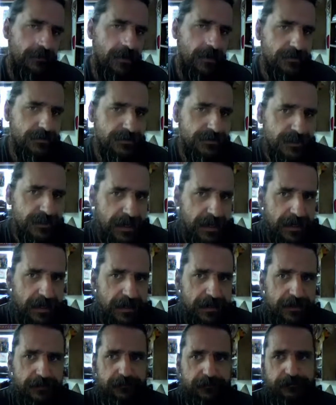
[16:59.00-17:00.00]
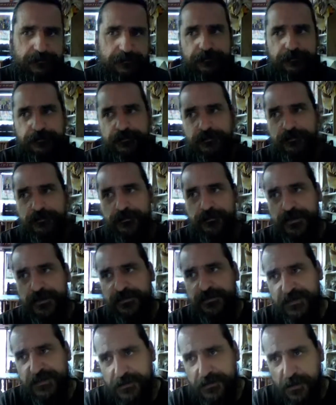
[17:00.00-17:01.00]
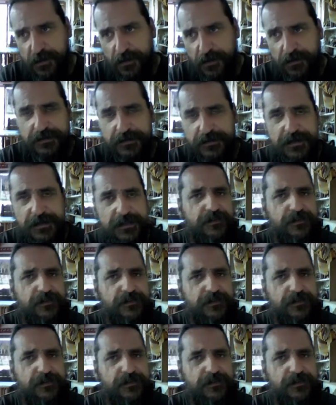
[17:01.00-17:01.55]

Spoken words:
Marseille, the Visconti,